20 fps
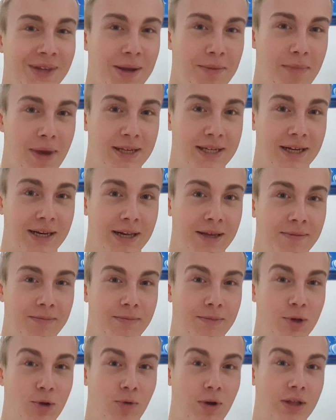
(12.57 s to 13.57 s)
Basically,
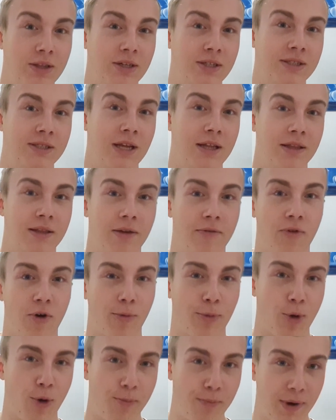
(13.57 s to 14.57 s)
you will understand the form
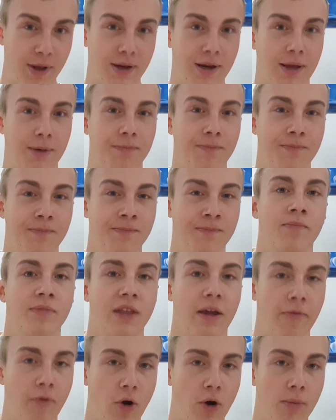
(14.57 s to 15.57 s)
completely.
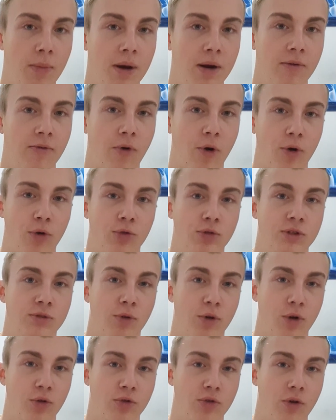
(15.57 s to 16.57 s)
The form, for those
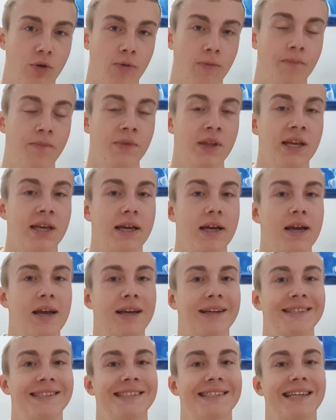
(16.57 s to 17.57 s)
who don't know,
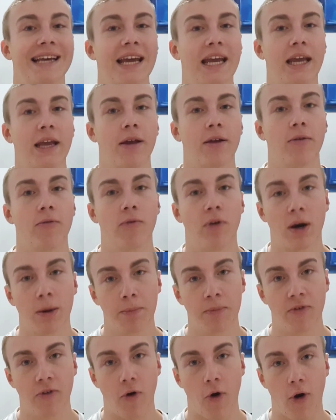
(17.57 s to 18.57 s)
is a
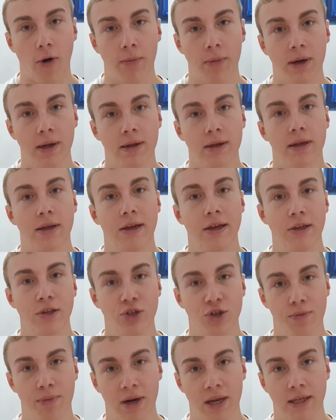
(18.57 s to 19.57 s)
verb form in
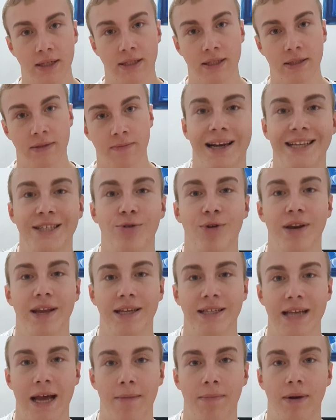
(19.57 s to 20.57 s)
Japanese. Let's do an
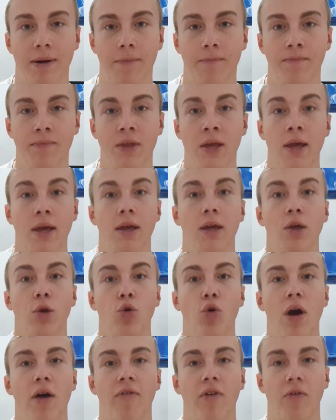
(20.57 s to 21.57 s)
example.
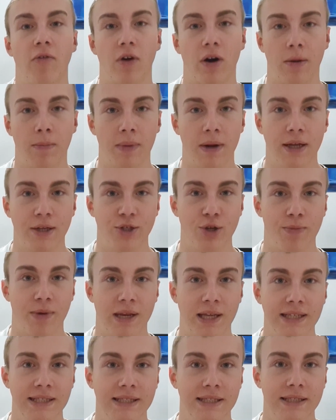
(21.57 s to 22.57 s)
You have a verb in
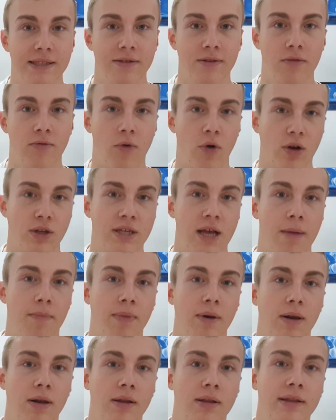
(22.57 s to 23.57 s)
Japanese, for
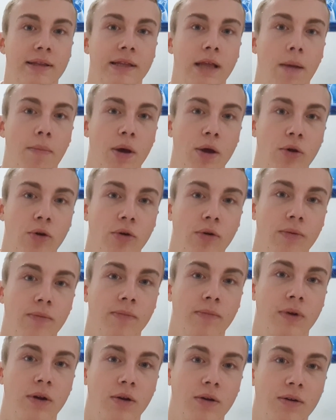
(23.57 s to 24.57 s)
example, taberu,
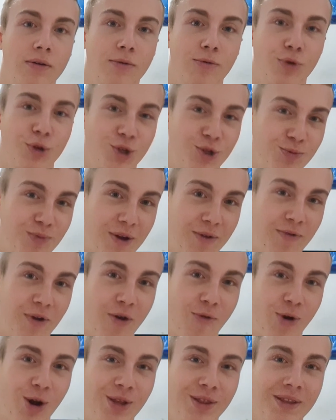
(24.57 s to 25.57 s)
which is my
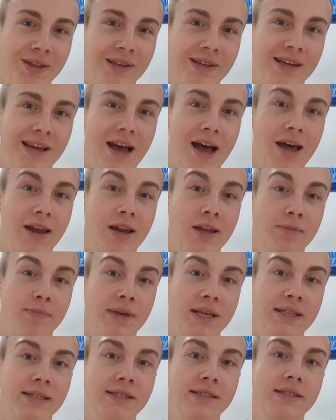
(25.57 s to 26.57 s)
favorite, and it
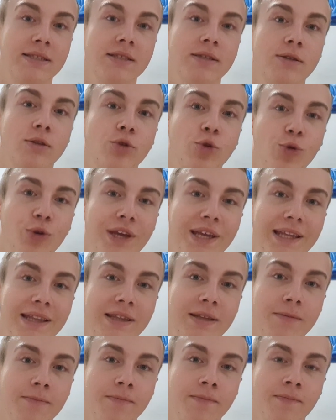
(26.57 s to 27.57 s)
means to eat.